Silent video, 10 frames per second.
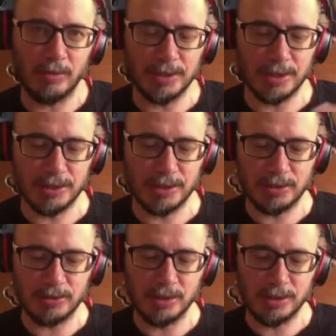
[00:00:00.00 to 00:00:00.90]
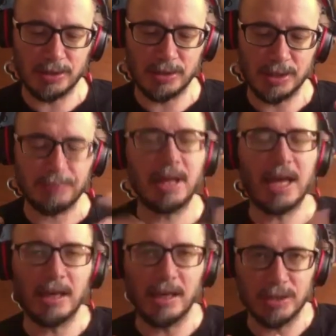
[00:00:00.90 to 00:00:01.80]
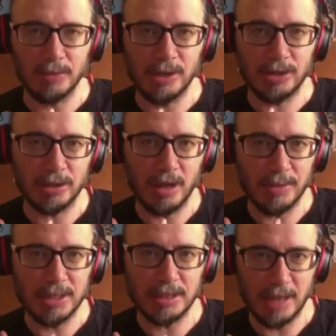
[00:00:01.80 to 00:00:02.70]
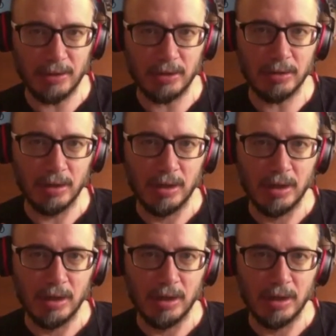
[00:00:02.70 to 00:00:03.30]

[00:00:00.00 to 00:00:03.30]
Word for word: there was this plan, as you mentioned, coming together